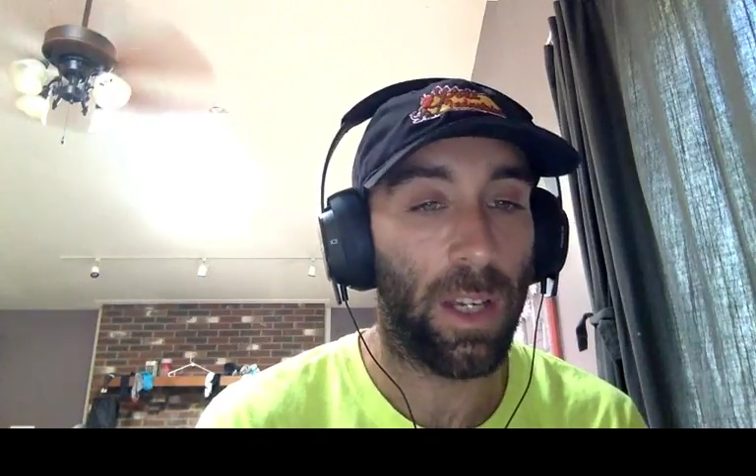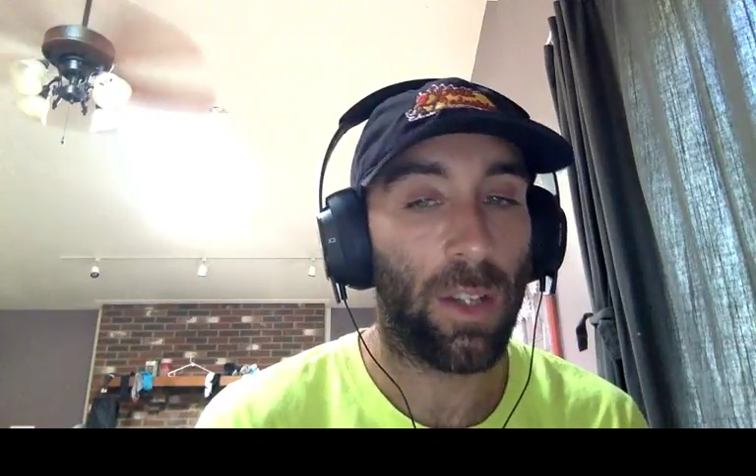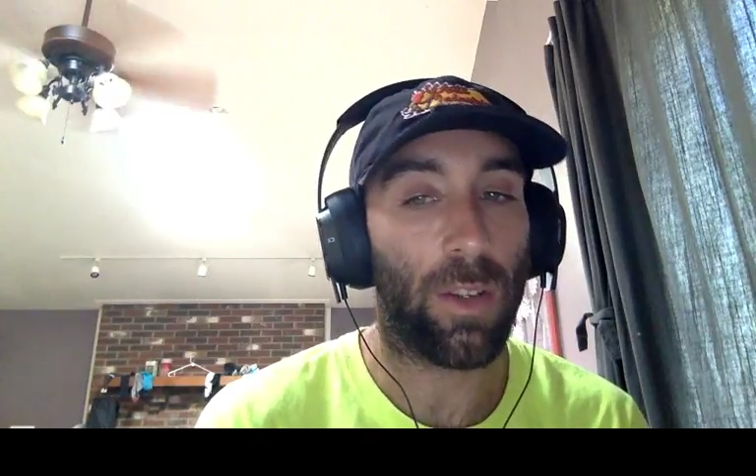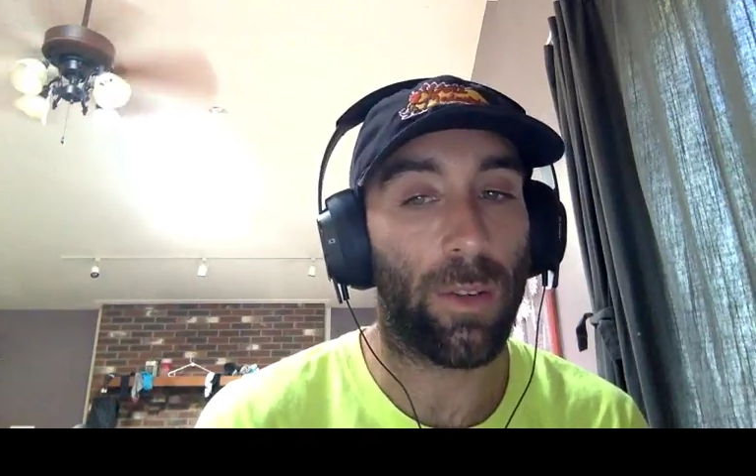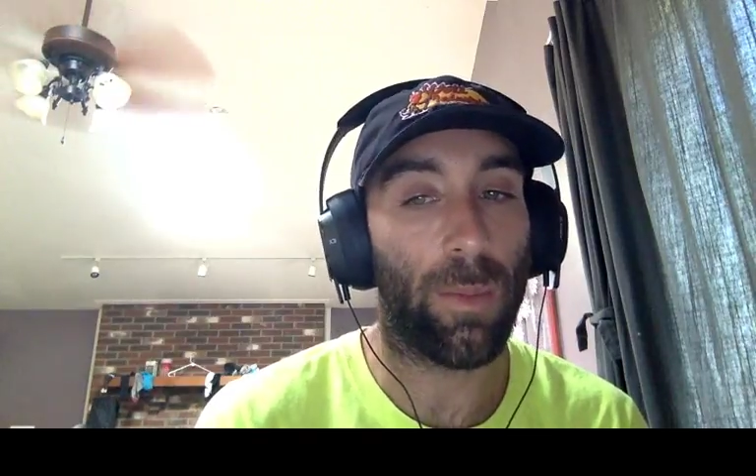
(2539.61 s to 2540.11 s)

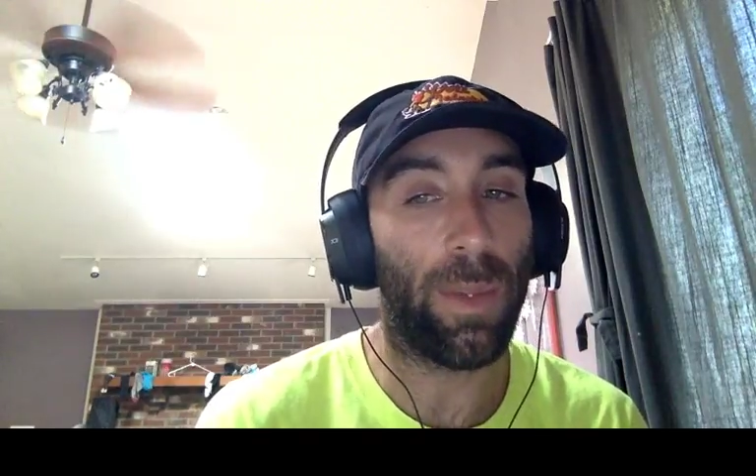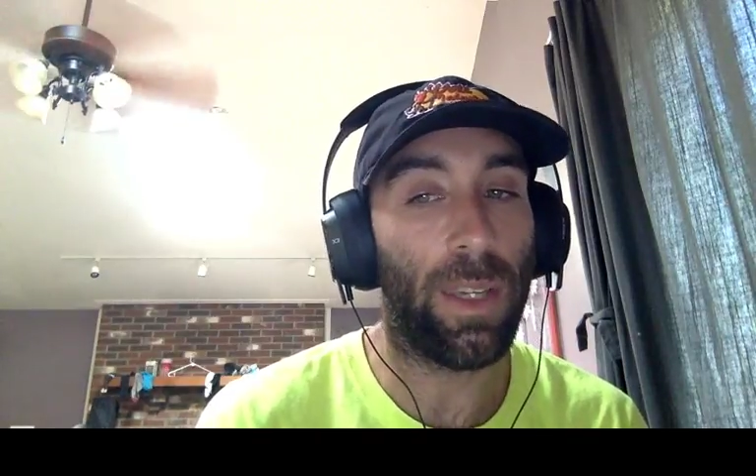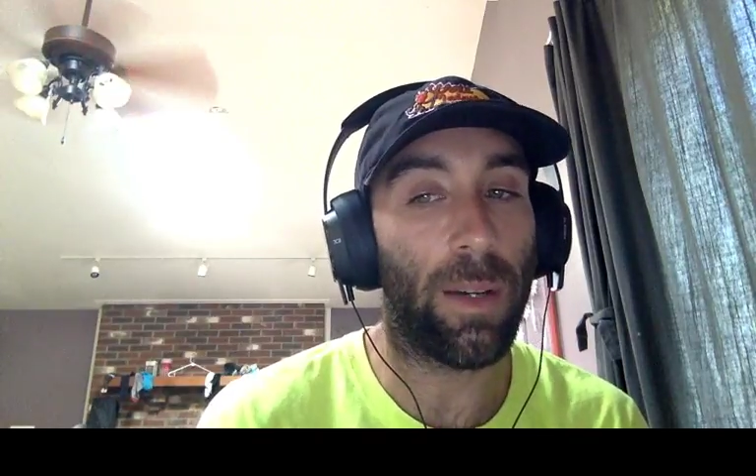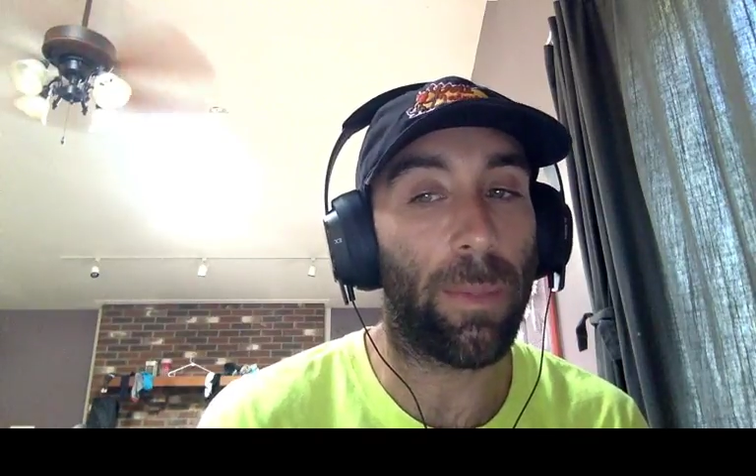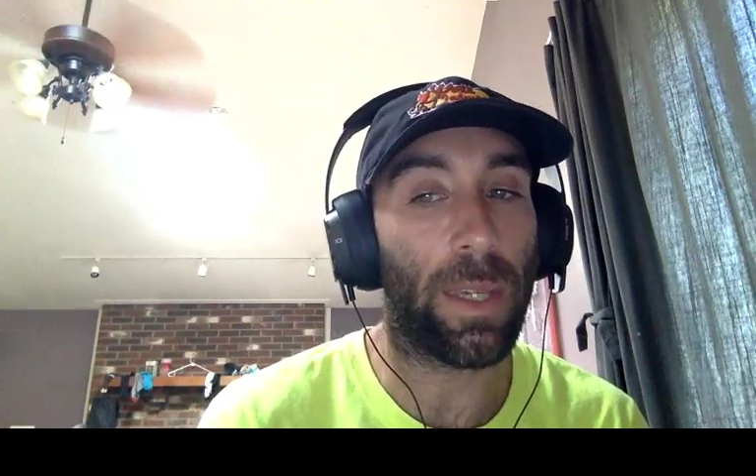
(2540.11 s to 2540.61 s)
So to
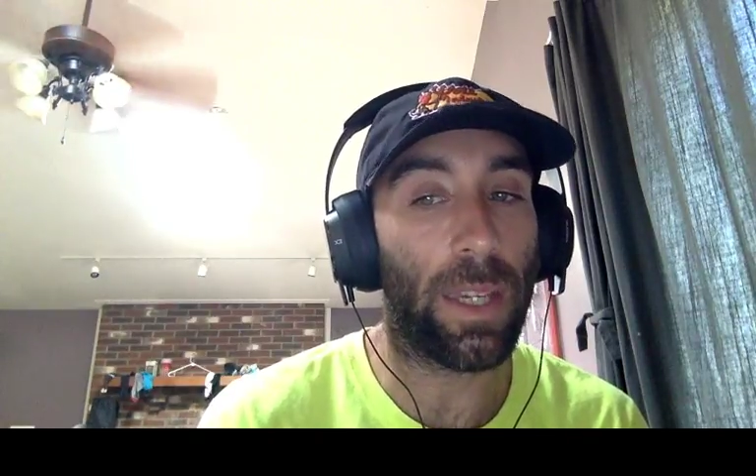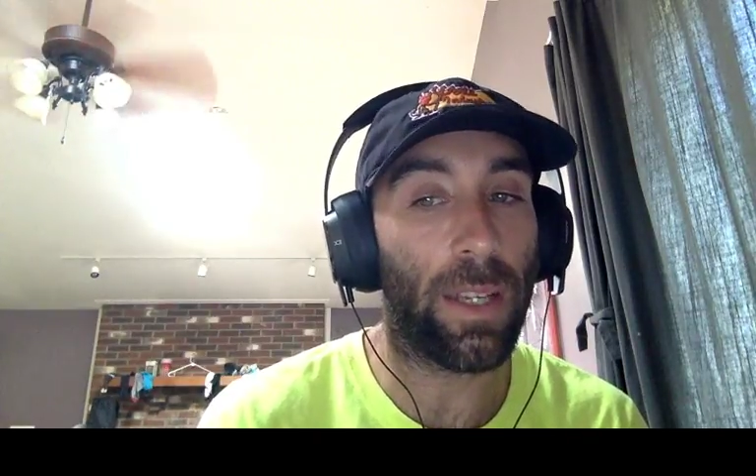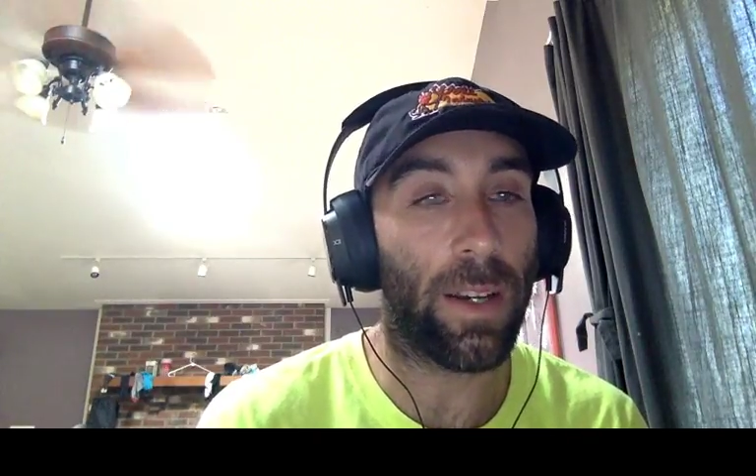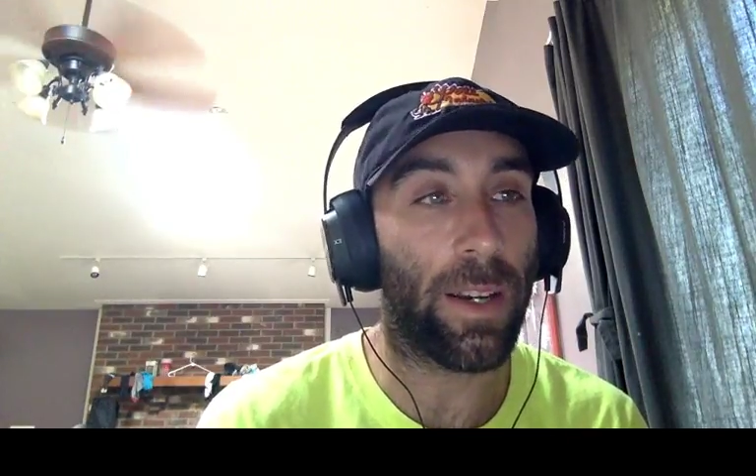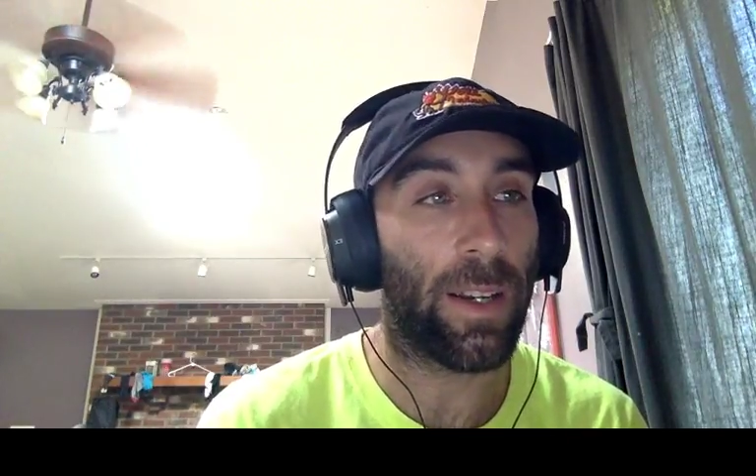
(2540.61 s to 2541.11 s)
be a
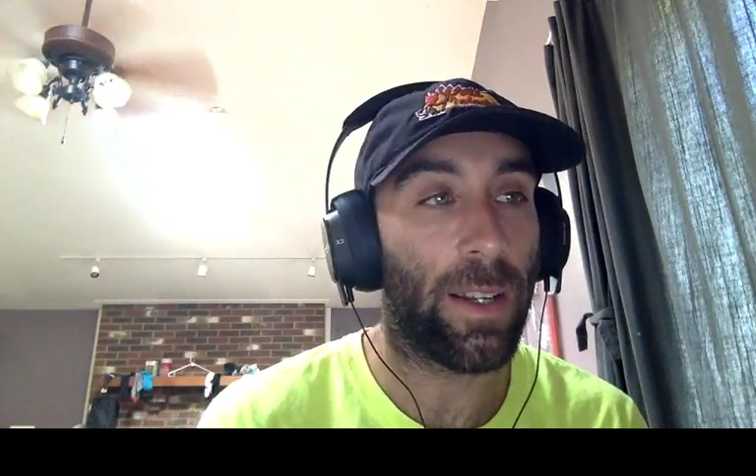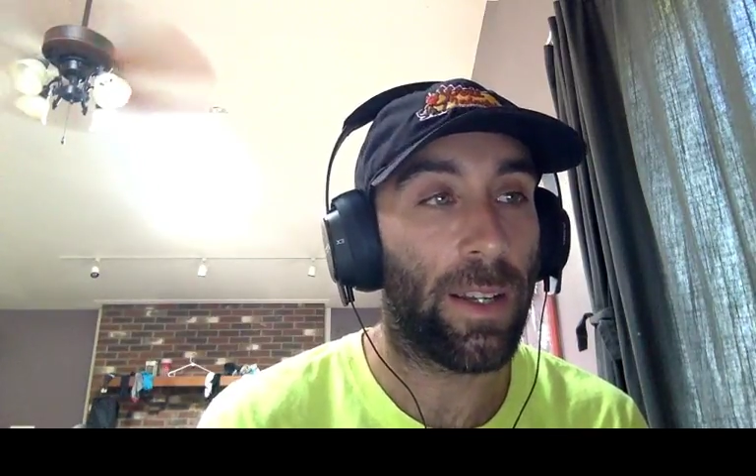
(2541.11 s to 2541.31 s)
beginner